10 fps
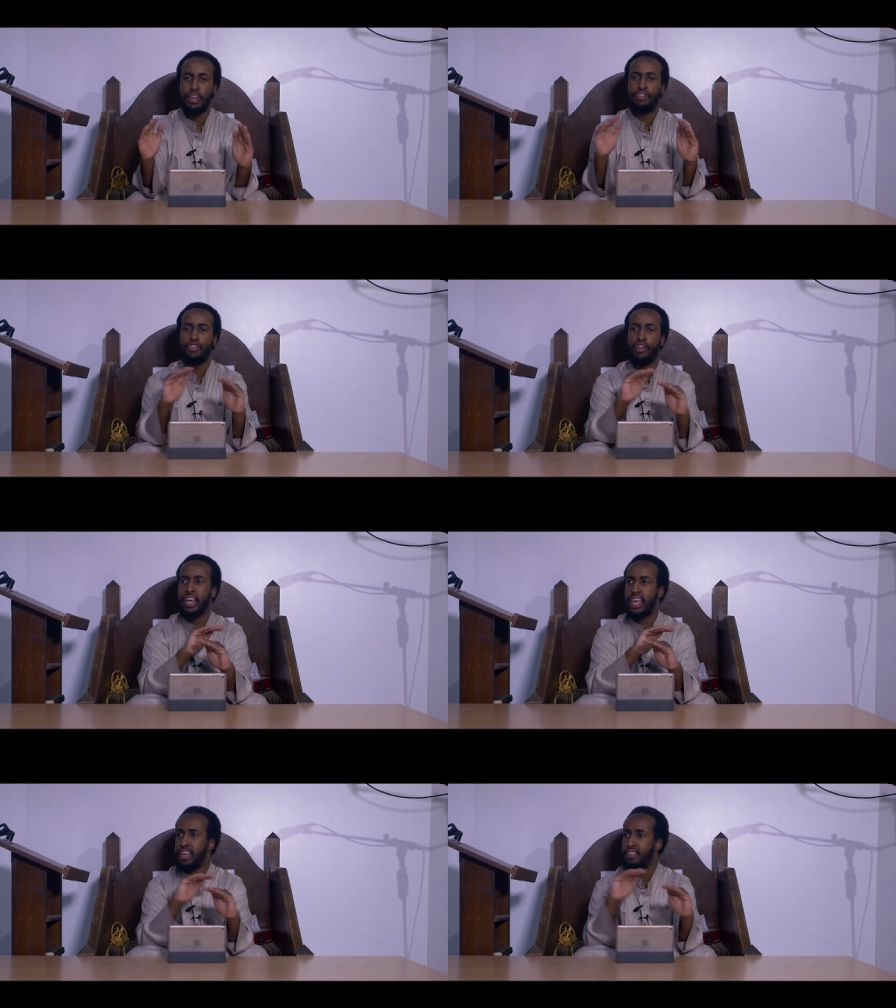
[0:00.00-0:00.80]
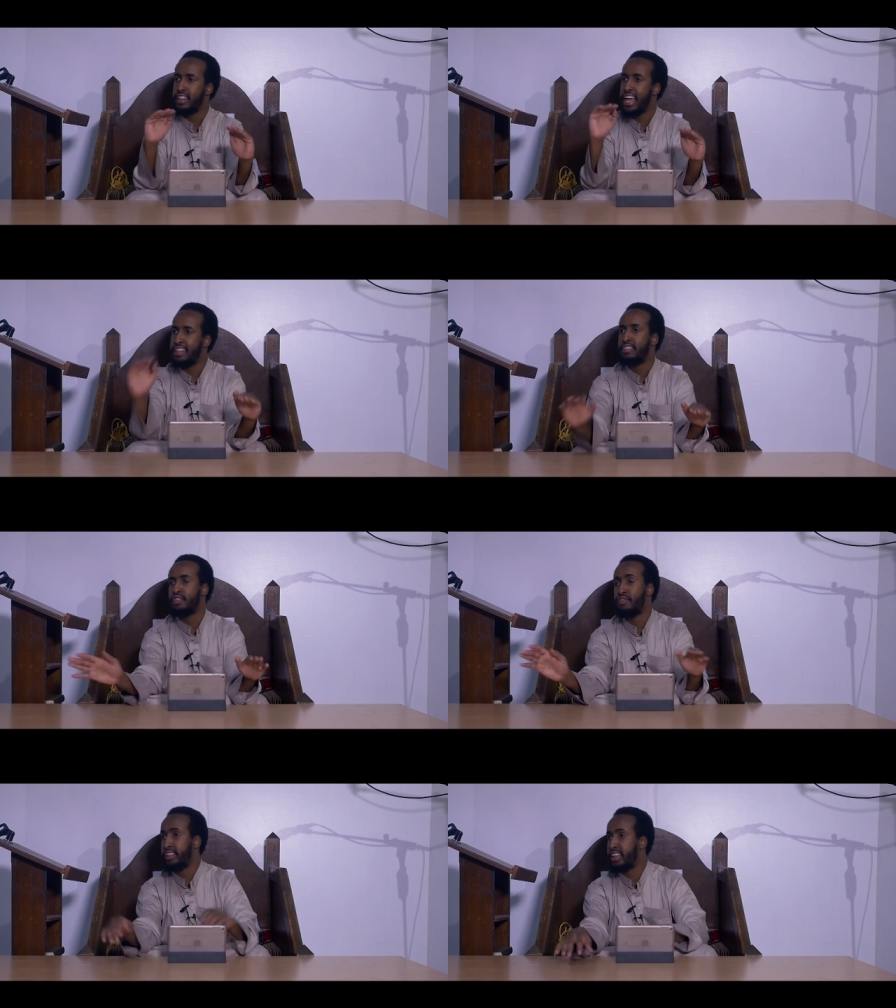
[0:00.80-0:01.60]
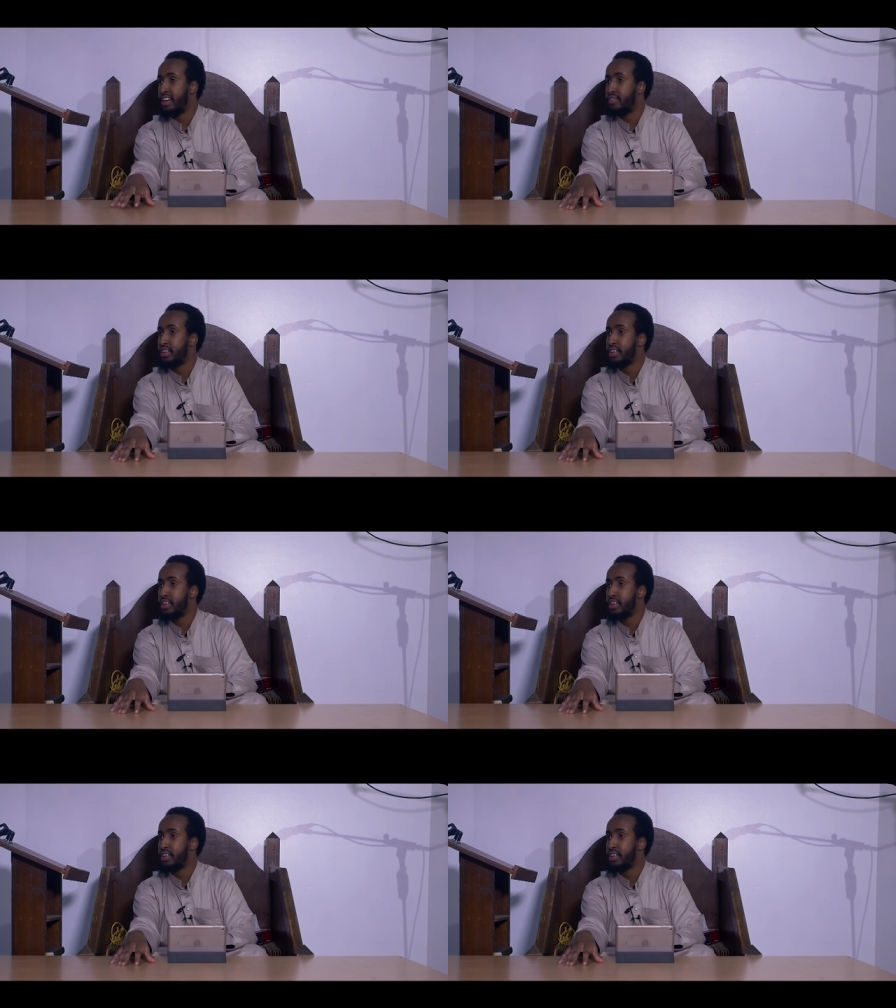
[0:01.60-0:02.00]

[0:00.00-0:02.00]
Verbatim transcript: but it's not negating the essence of i'tikaf